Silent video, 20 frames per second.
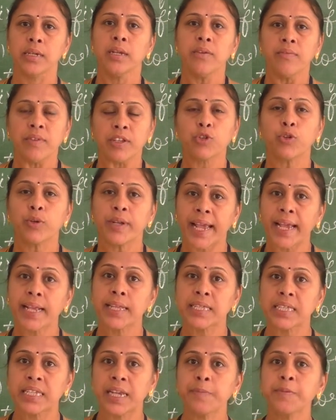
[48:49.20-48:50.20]
we should
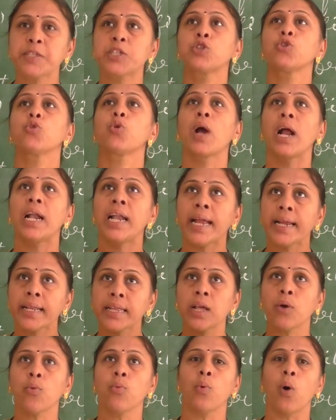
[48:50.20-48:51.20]
take steps to
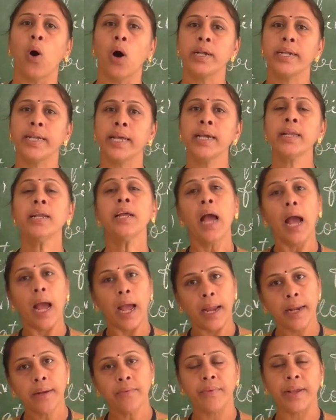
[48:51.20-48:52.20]
collect the water
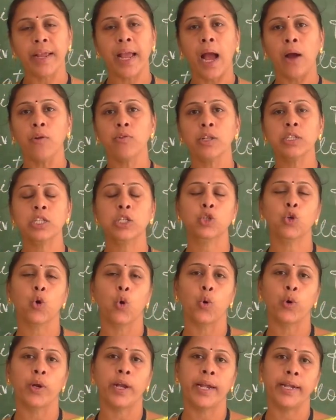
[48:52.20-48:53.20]
and we have to
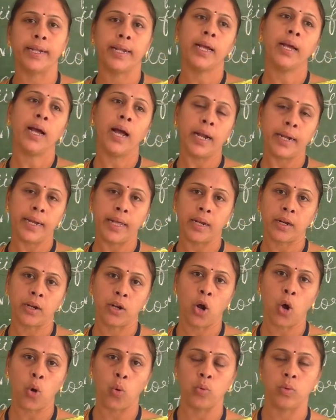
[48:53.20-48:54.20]
store it
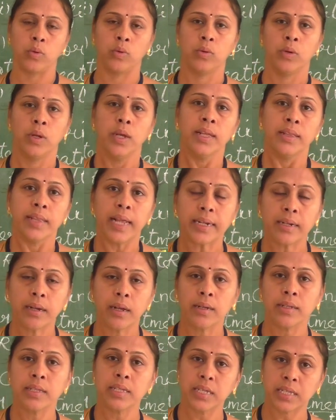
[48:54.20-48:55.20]
underground.
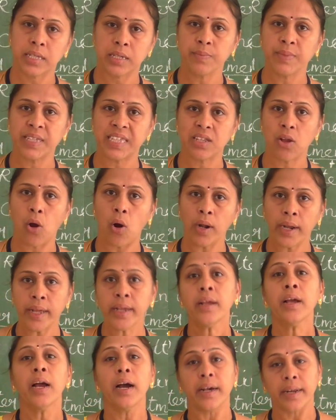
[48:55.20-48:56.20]
That system is called
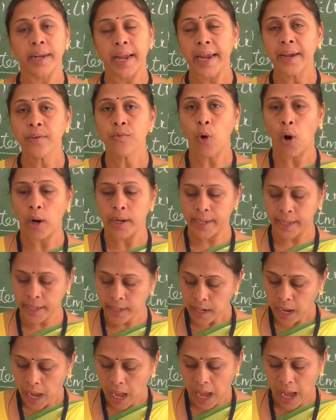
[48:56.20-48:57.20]
a rainwater
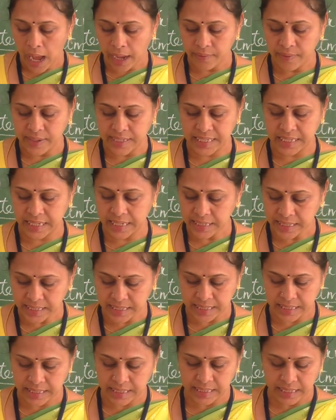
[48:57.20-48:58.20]
harvesting
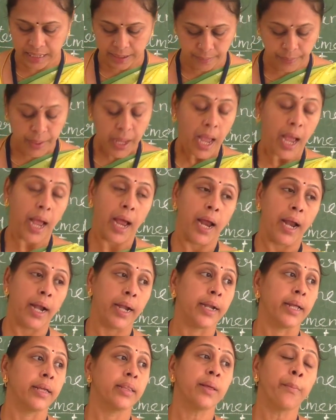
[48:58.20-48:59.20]
system,
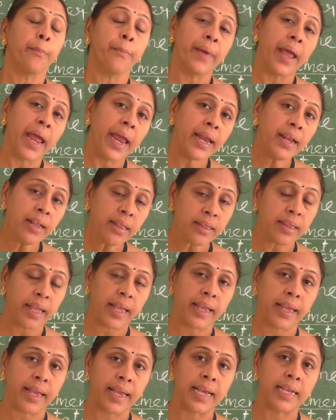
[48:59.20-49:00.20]
and the main
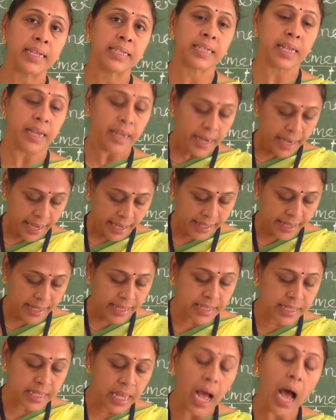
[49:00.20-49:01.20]
thing is it
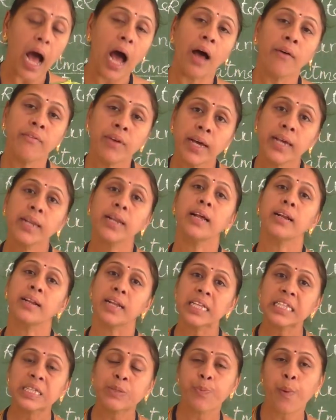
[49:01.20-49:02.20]
is our
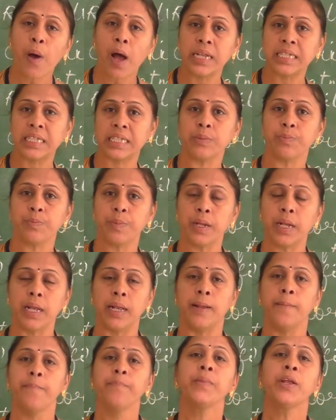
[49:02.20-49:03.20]

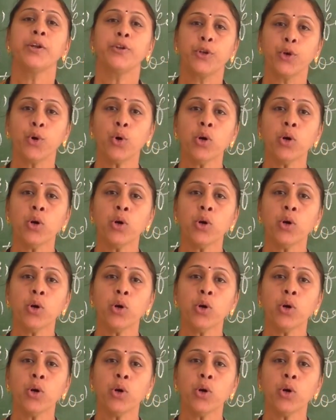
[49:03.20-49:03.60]
responsible to